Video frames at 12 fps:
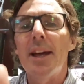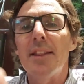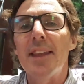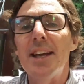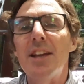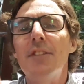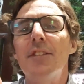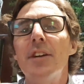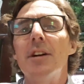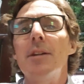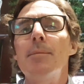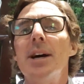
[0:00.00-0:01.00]
Thank you
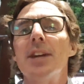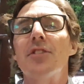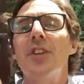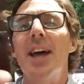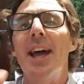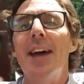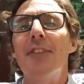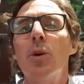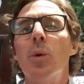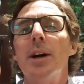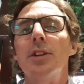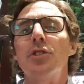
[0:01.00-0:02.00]
very much for
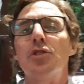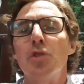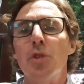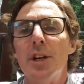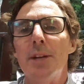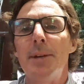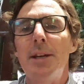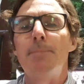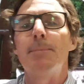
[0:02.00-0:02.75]
everyone joining me,